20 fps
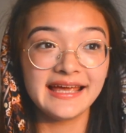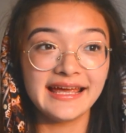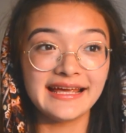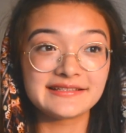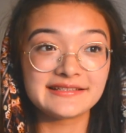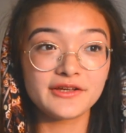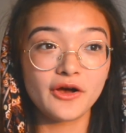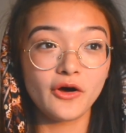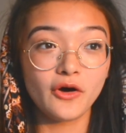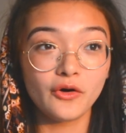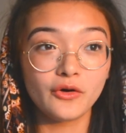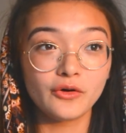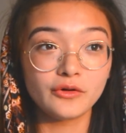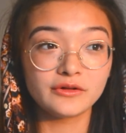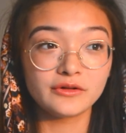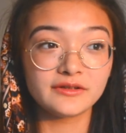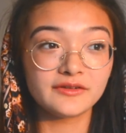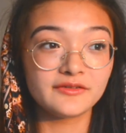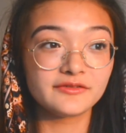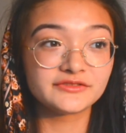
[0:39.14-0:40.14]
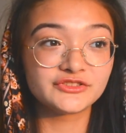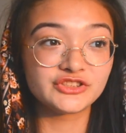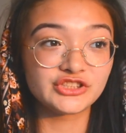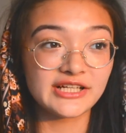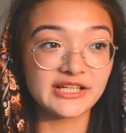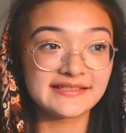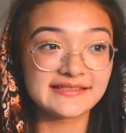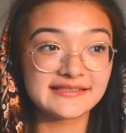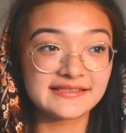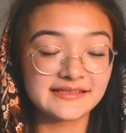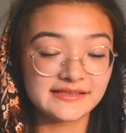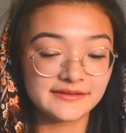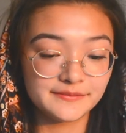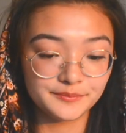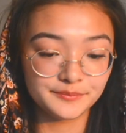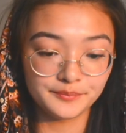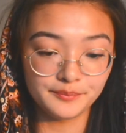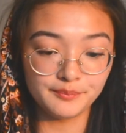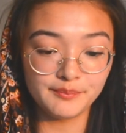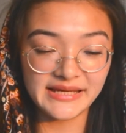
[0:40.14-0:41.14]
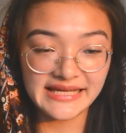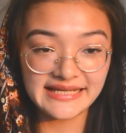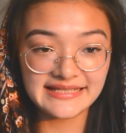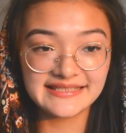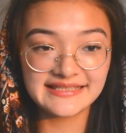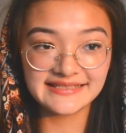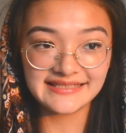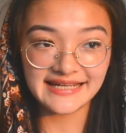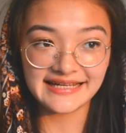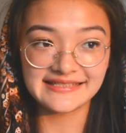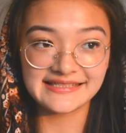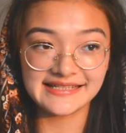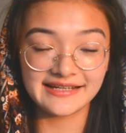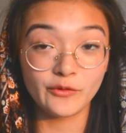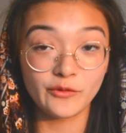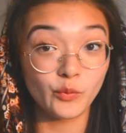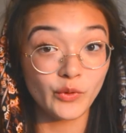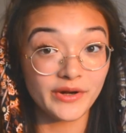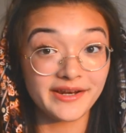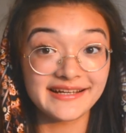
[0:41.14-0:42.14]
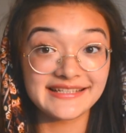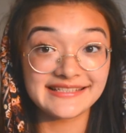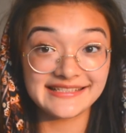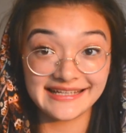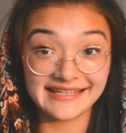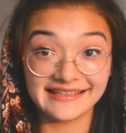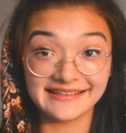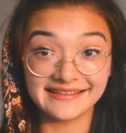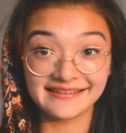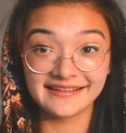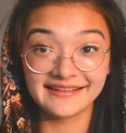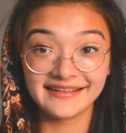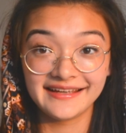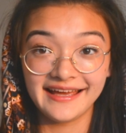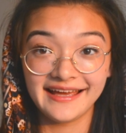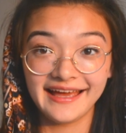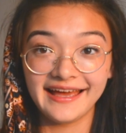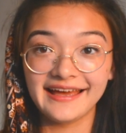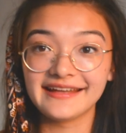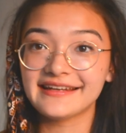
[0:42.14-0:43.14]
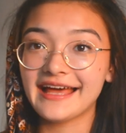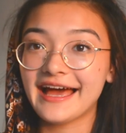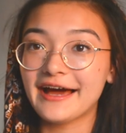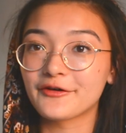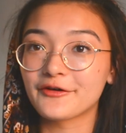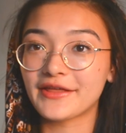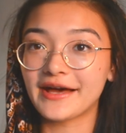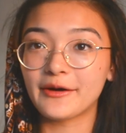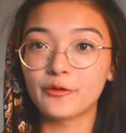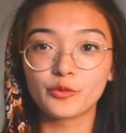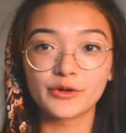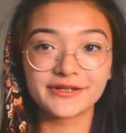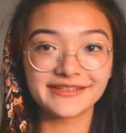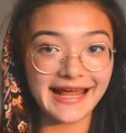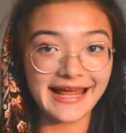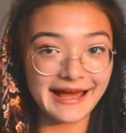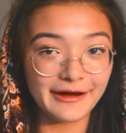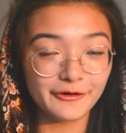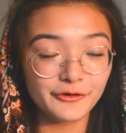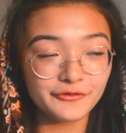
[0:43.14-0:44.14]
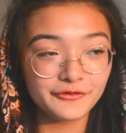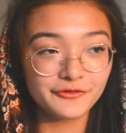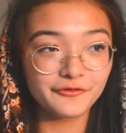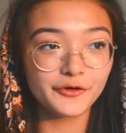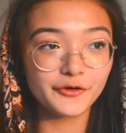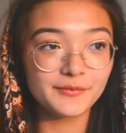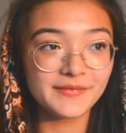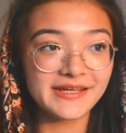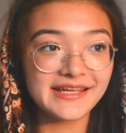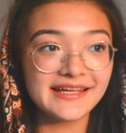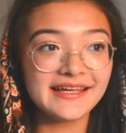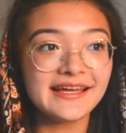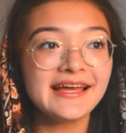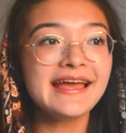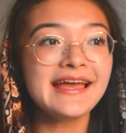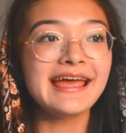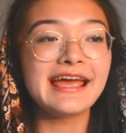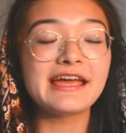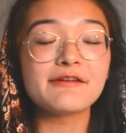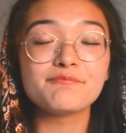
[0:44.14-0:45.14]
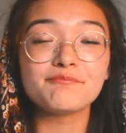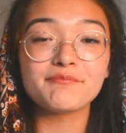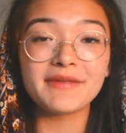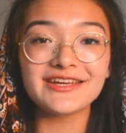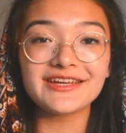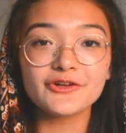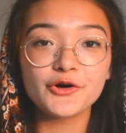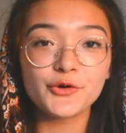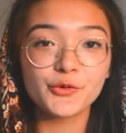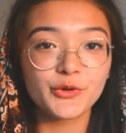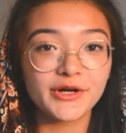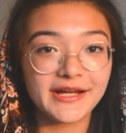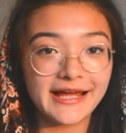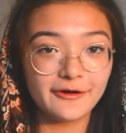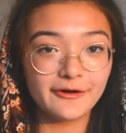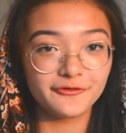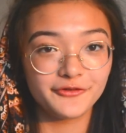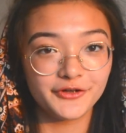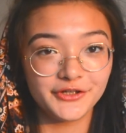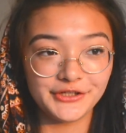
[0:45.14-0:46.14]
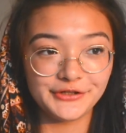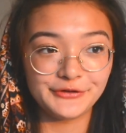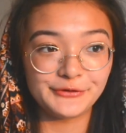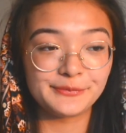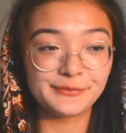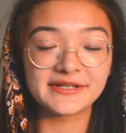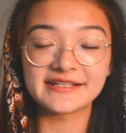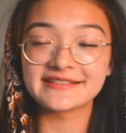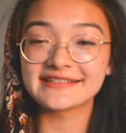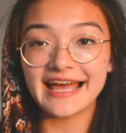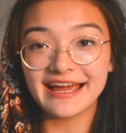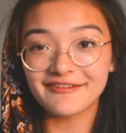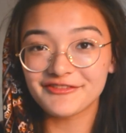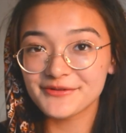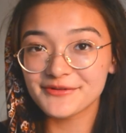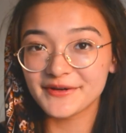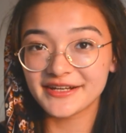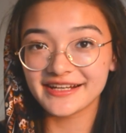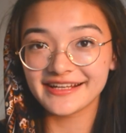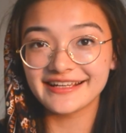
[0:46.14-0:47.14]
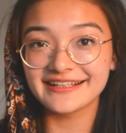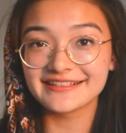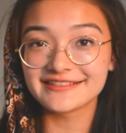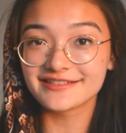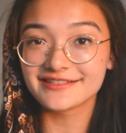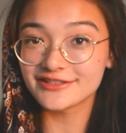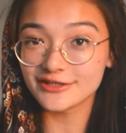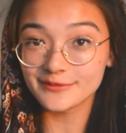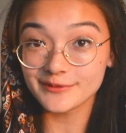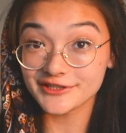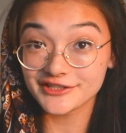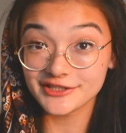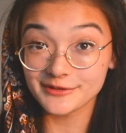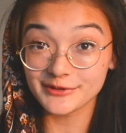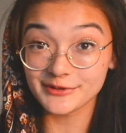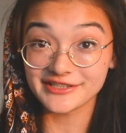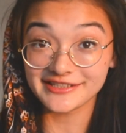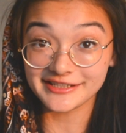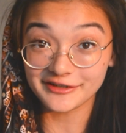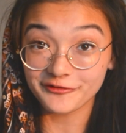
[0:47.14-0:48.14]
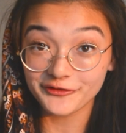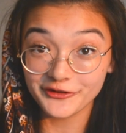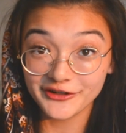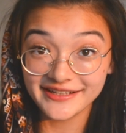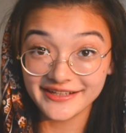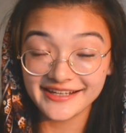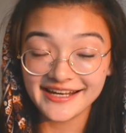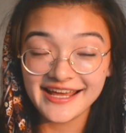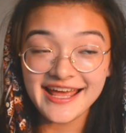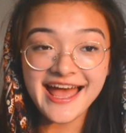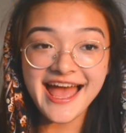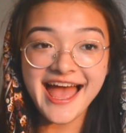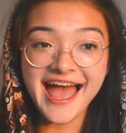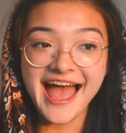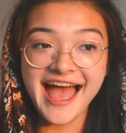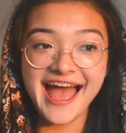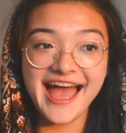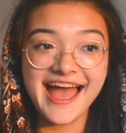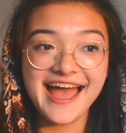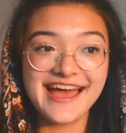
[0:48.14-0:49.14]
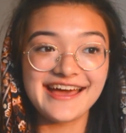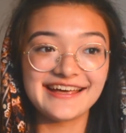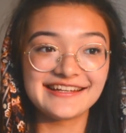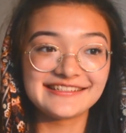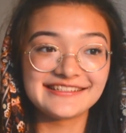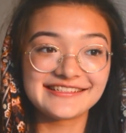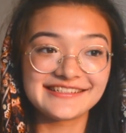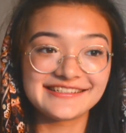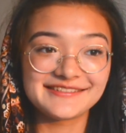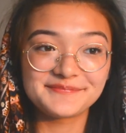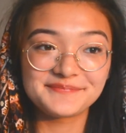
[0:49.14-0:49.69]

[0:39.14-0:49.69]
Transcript: It's all just me stating what I did and how that worked out for me. It may not work out for you because everybody is super different, and